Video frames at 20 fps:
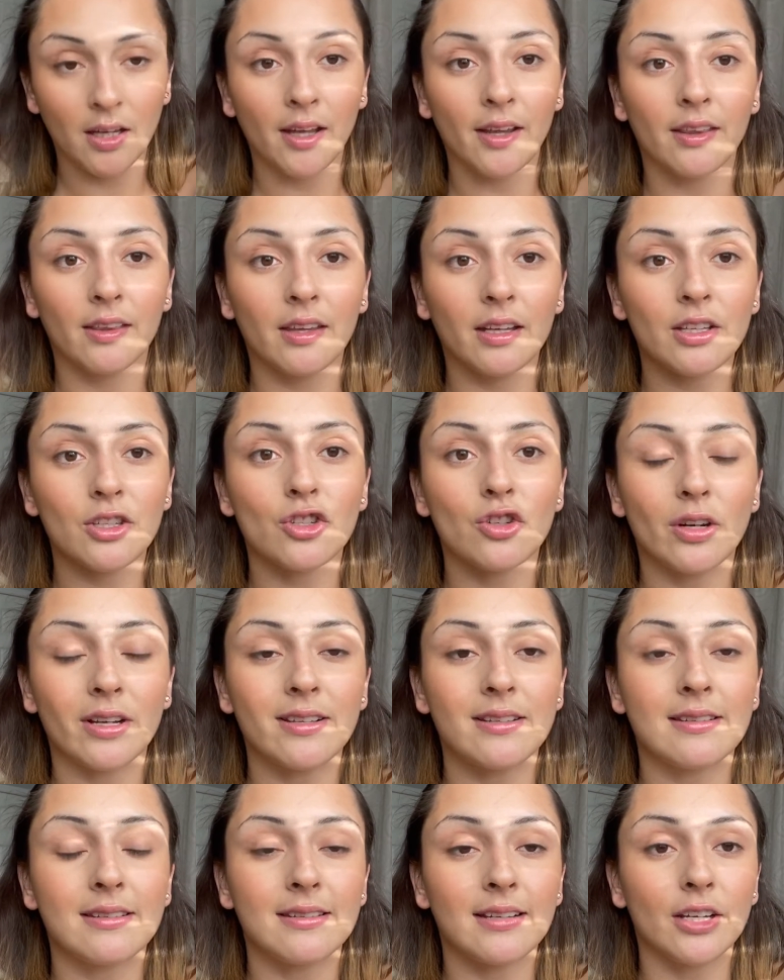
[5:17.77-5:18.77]
the
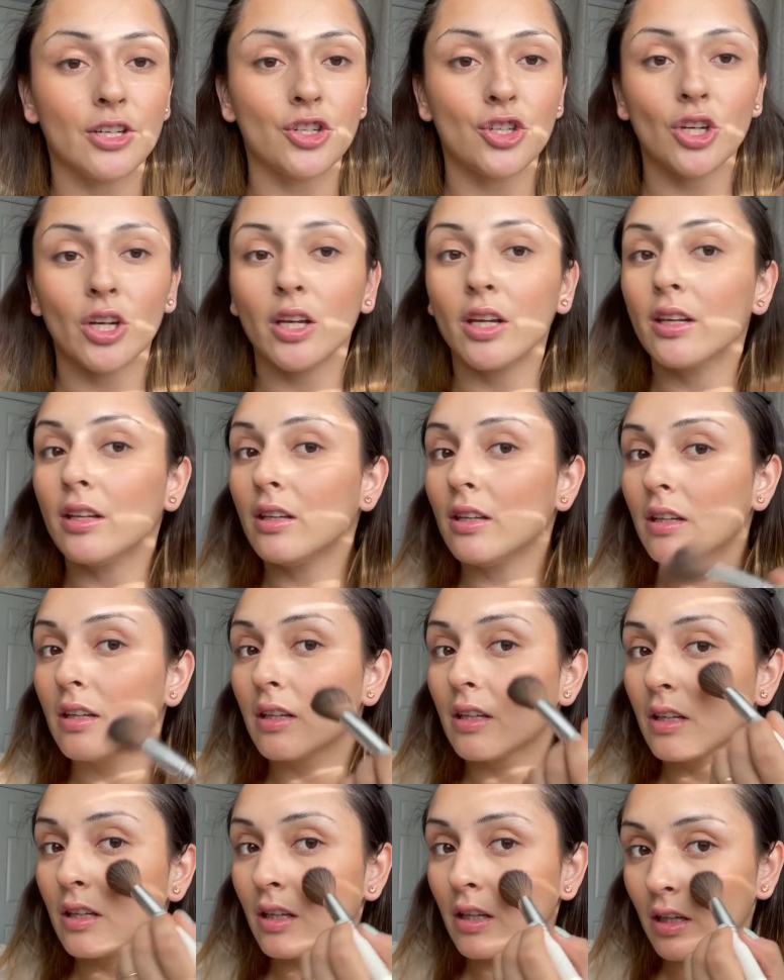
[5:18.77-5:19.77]
transition
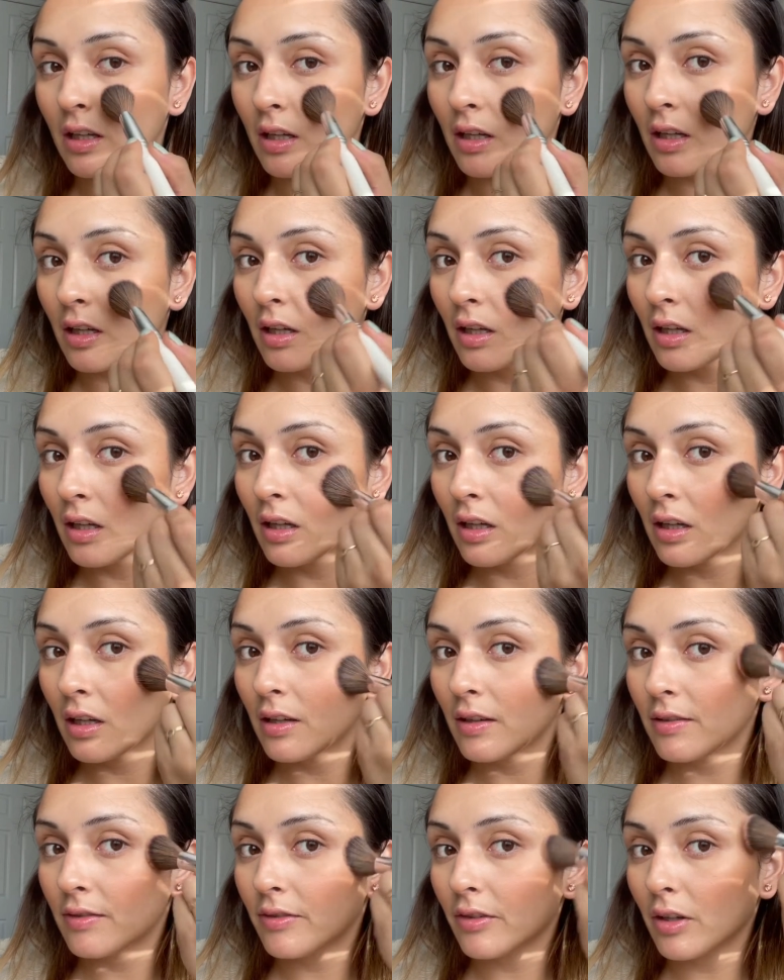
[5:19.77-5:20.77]

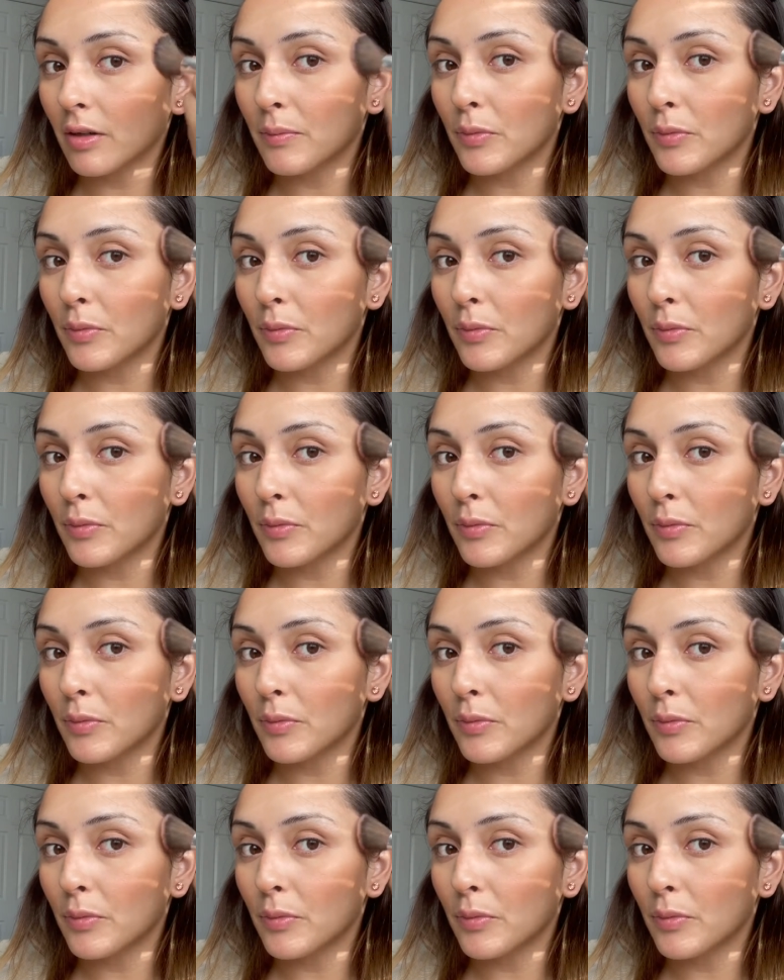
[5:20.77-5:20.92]
from